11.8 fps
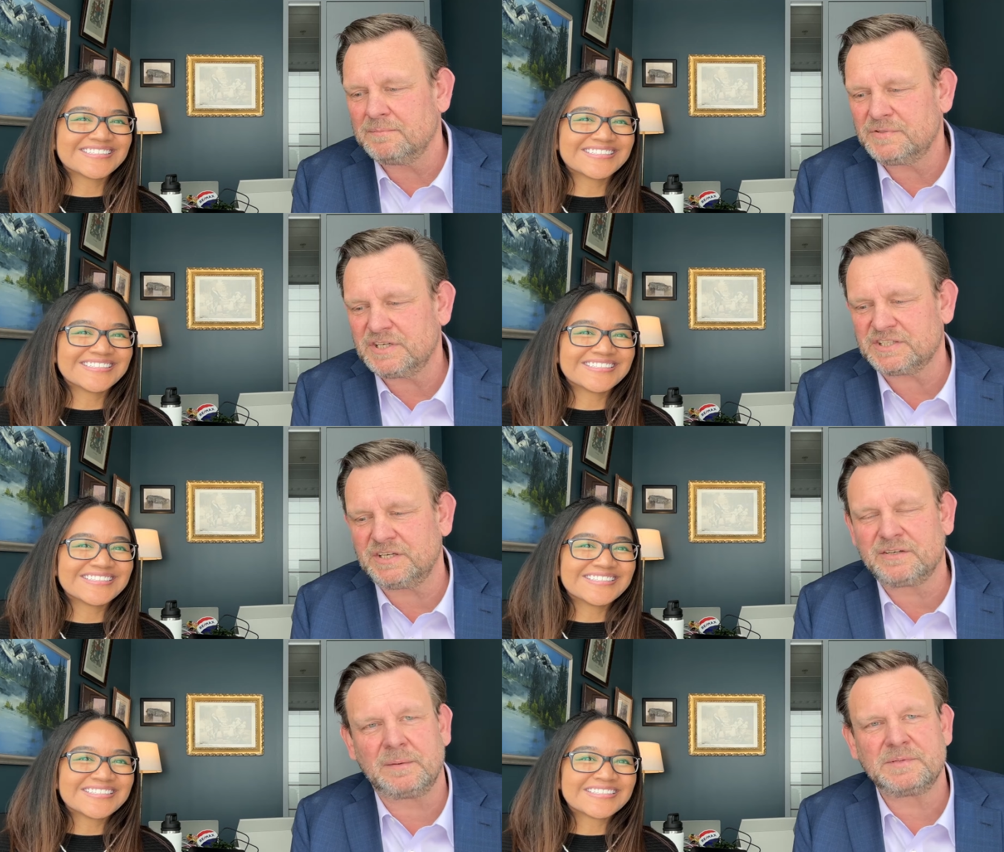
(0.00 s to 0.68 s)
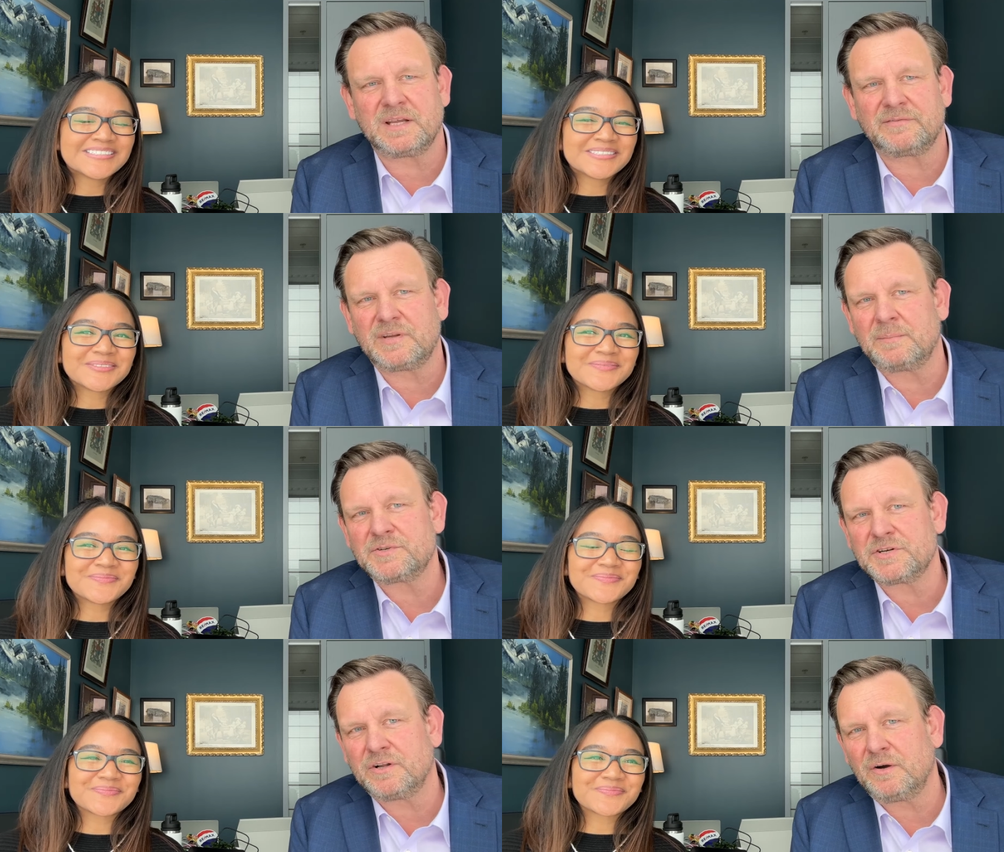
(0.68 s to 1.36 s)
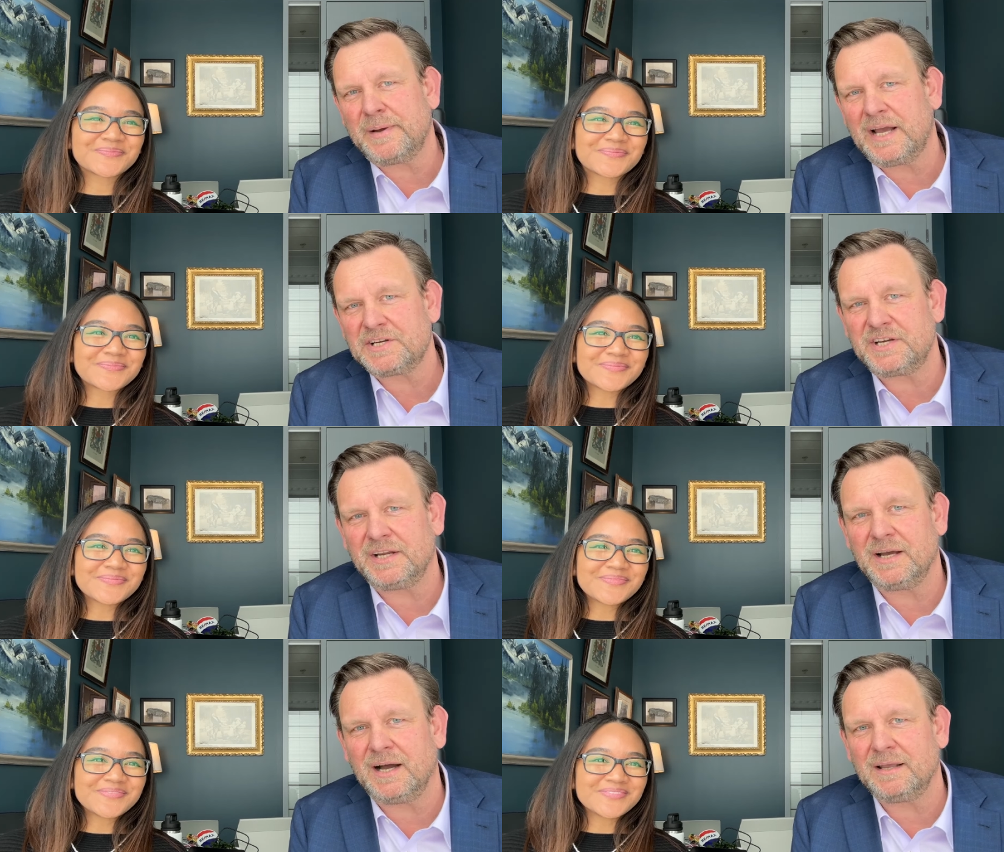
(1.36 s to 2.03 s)
Speaker 1: Just in terms of some Trudeau
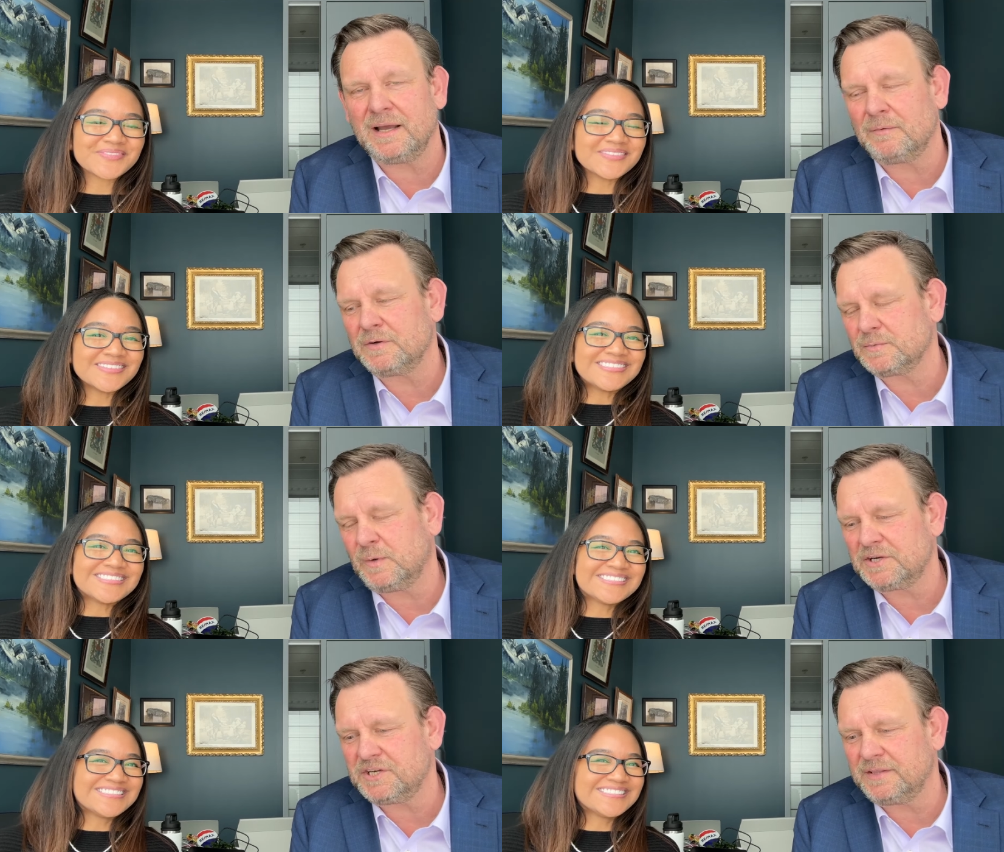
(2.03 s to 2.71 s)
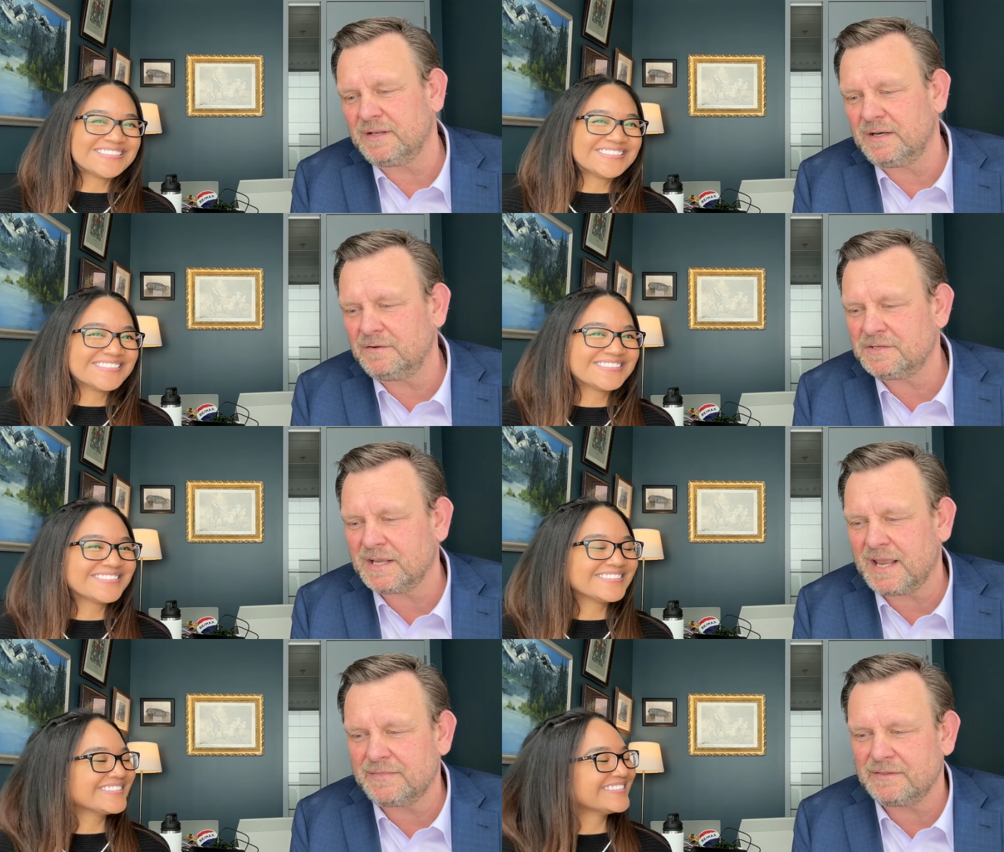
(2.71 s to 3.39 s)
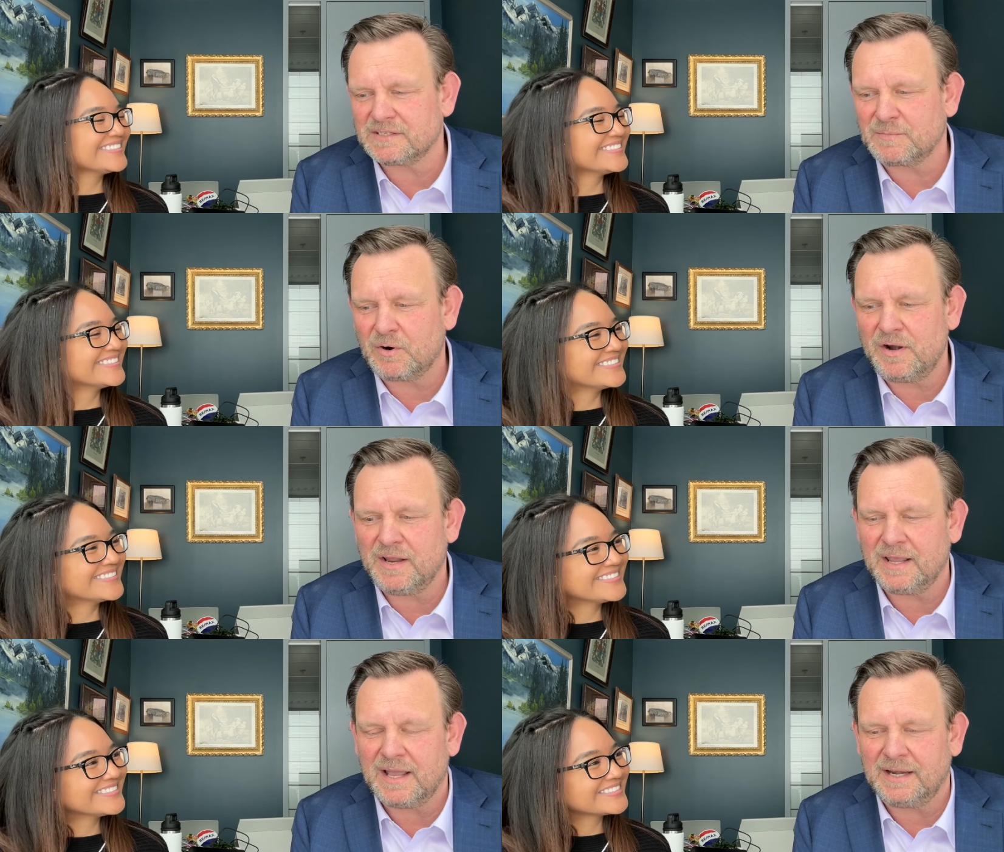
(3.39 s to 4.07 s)
bashing, I was watching the news again this
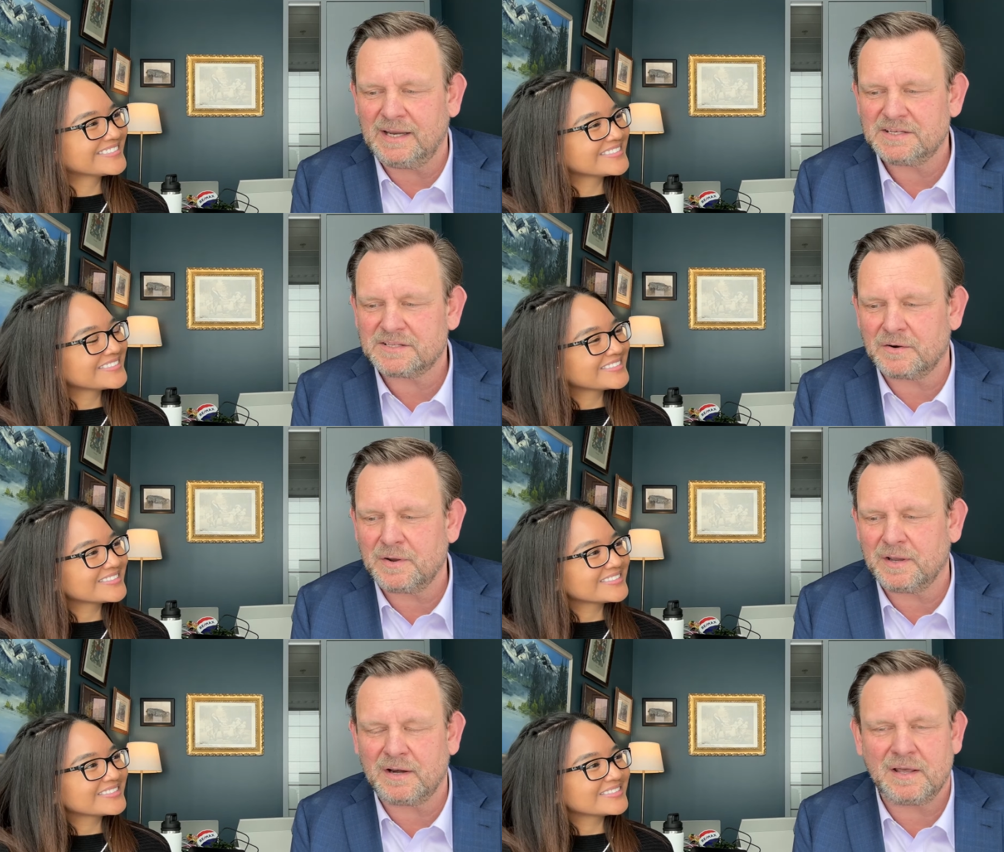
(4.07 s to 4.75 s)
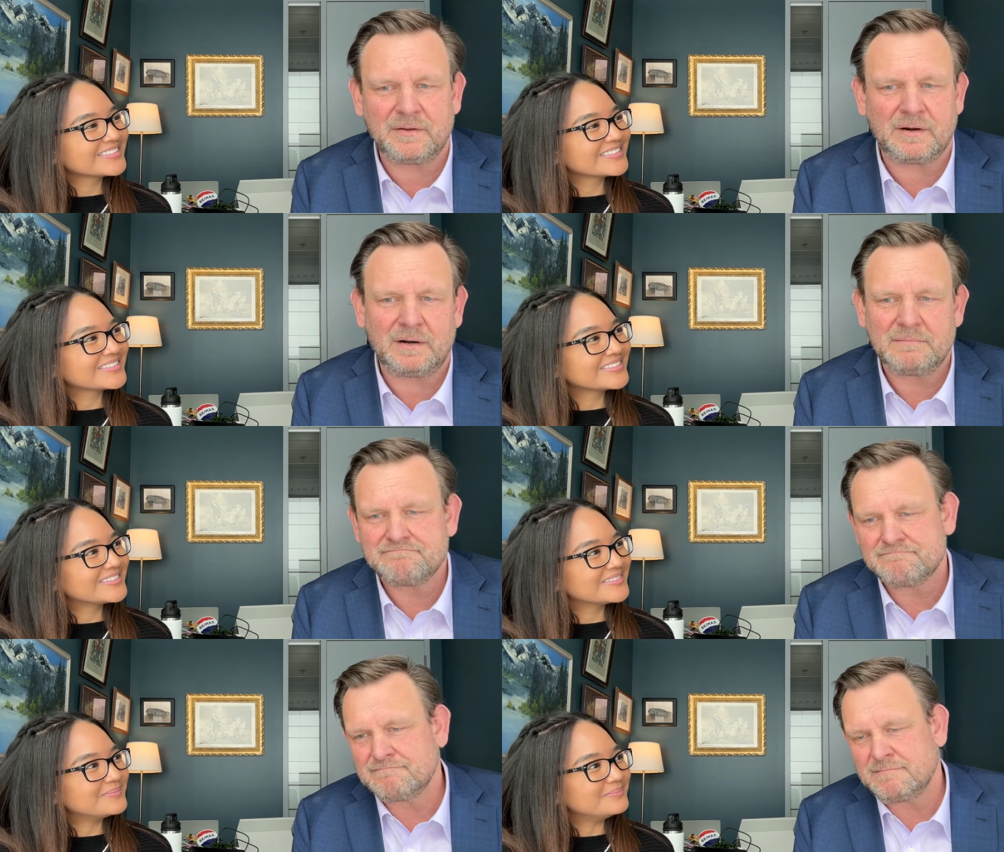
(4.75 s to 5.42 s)
morning, and he's throwing another